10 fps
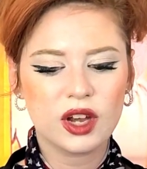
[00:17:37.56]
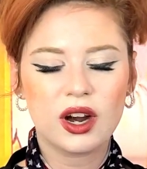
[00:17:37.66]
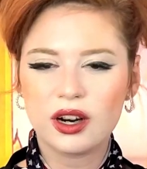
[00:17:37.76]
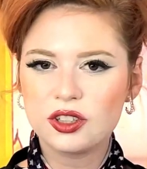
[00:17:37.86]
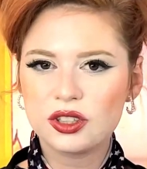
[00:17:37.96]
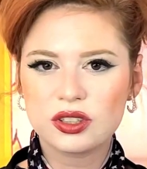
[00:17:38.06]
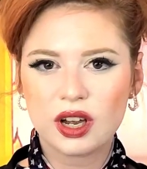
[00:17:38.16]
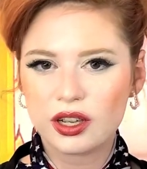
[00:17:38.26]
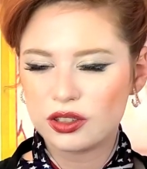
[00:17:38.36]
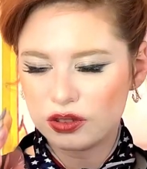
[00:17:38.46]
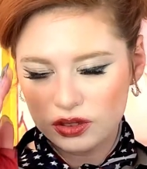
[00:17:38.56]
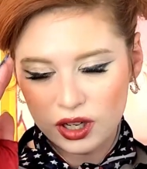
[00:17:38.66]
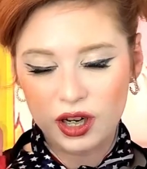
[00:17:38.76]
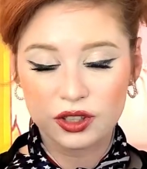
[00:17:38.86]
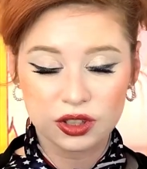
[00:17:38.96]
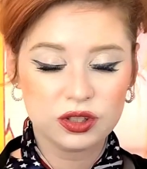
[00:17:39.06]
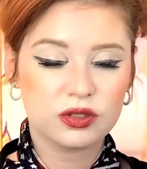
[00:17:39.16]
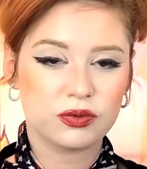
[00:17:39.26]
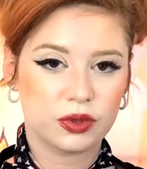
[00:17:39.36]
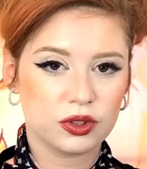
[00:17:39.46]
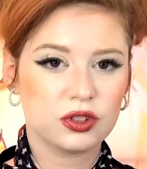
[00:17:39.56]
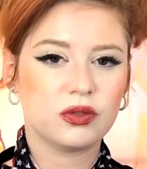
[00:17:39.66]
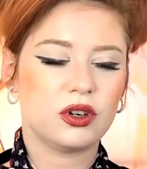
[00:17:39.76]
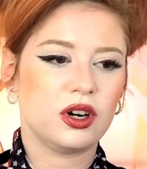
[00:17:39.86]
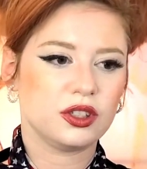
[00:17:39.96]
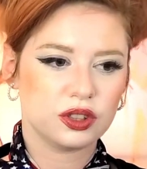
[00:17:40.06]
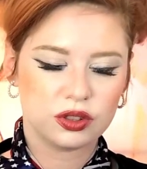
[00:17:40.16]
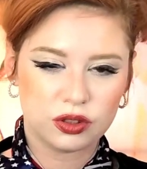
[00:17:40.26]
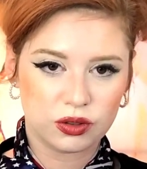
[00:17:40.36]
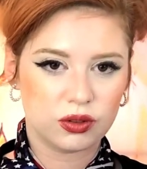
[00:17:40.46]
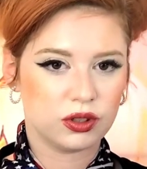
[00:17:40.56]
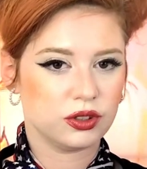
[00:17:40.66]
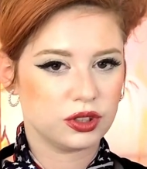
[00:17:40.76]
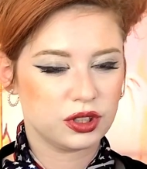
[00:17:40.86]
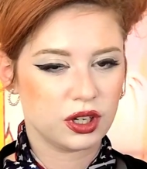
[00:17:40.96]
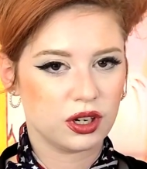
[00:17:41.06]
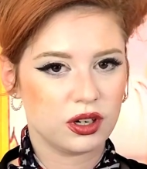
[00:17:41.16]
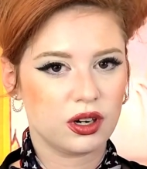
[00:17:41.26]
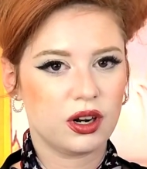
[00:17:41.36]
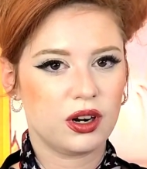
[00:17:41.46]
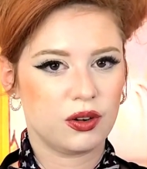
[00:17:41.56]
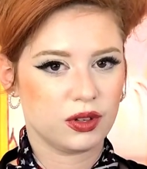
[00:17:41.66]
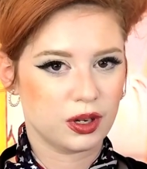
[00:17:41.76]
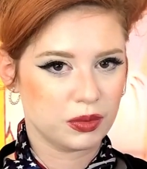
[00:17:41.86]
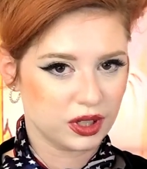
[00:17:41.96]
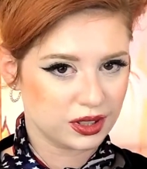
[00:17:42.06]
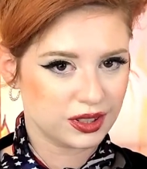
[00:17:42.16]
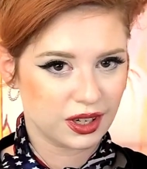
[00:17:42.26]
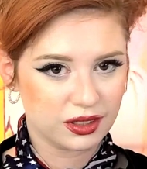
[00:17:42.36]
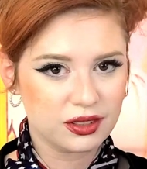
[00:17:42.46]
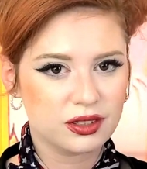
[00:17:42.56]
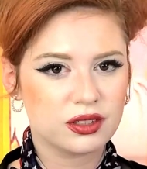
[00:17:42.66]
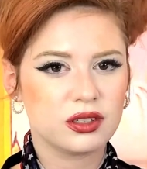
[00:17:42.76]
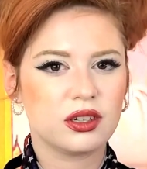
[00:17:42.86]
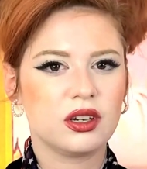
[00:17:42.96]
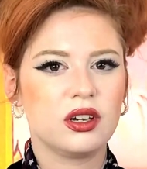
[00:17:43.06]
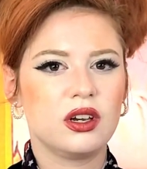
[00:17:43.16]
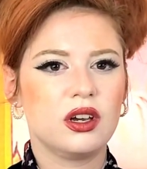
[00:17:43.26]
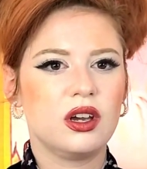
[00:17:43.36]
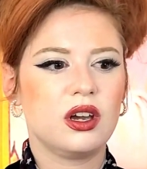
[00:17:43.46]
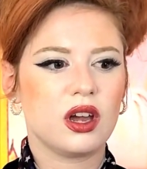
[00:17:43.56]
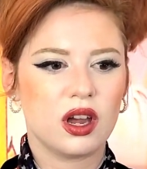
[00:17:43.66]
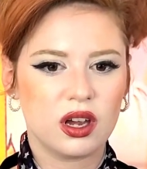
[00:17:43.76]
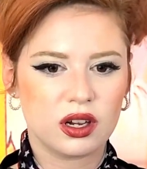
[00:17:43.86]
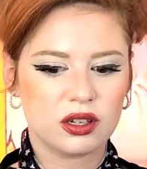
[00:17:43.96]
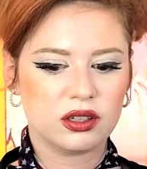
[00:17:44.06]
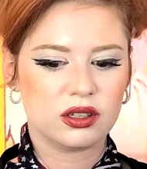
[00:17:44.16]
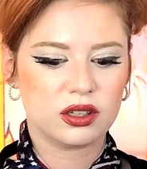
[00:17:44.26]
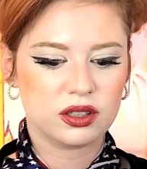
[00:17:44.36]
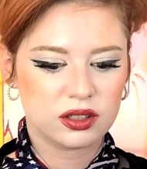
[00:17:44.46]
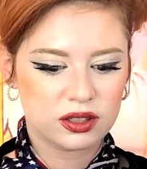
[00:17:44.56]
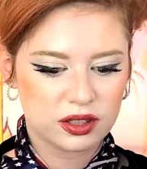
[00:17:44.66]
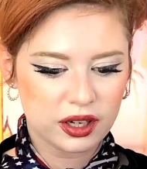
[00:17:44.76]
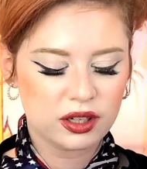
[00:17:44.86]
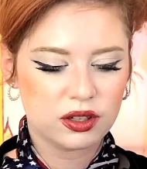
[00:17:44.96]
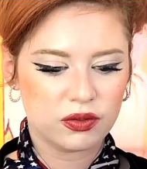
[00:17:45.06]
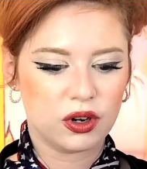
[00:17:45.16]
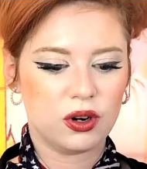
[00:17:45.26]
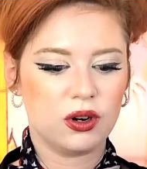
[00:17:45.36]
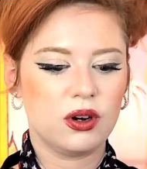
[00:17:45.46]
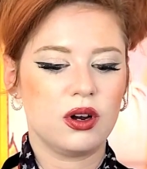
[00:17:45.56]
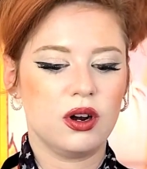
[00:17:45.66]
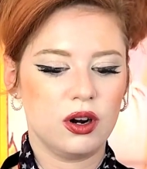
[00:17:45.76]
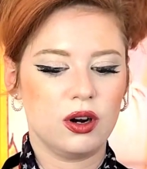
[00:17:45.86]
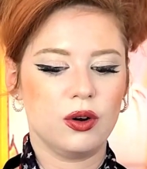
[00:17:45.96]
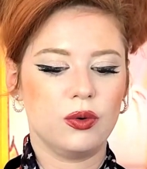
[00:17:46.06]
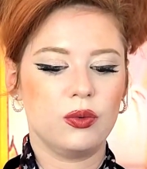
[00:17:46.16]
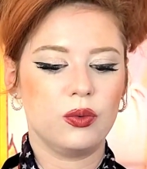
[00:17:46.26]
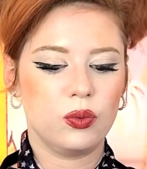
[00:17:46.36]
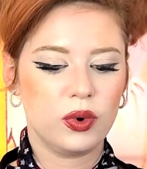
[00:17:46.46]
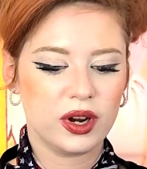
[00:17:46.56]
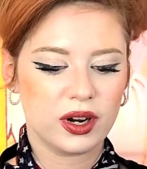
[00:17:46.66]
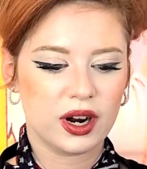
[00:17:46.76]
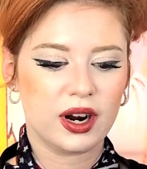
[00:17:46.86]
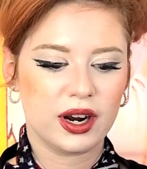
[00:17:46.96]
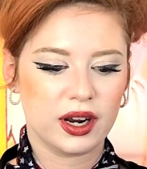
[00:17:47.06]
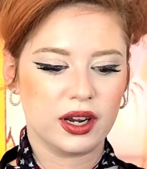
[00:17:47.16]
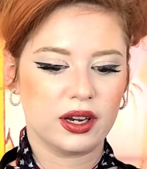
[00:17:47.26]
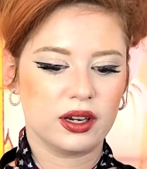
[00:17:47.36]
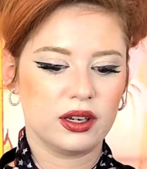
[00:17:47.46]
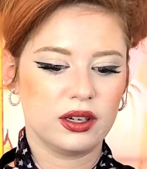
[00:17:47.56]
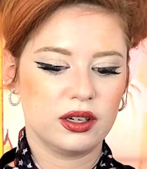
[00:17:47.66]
I just, I, I just, first of all, I just don't understand how that makes sense. And second of all, uh, when I